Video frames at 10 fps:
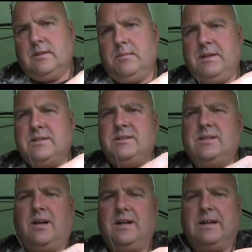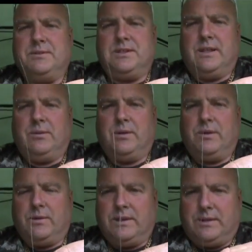I mean, it's entirely up to you what
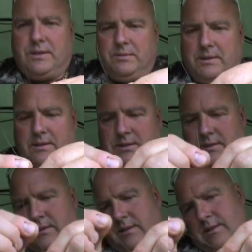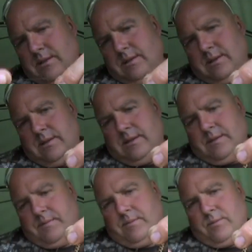you want to do, but
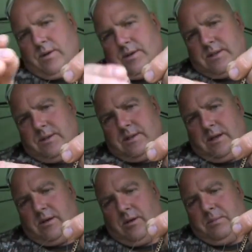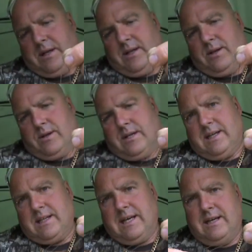what I do is, like, I've got plenty of hook
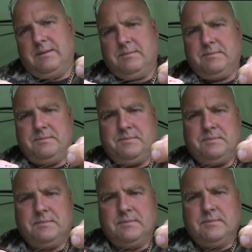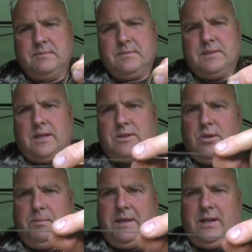link there. I
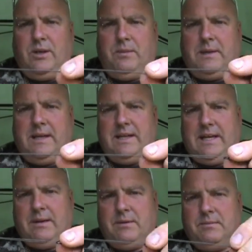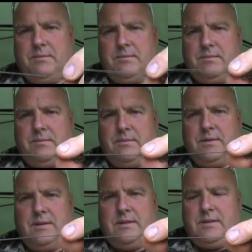do a big loop here now.
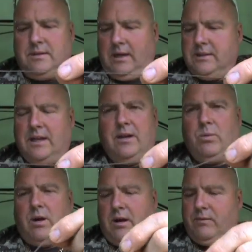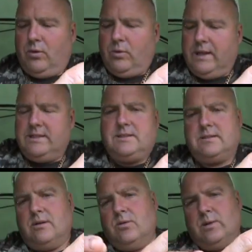I don't know why, I've
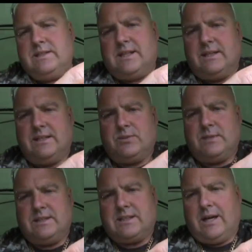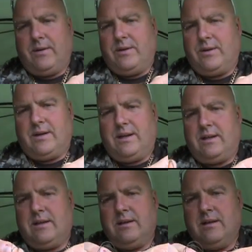always done this with this coated hook
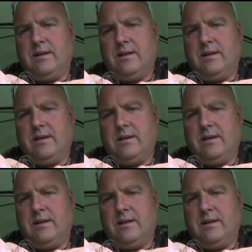link.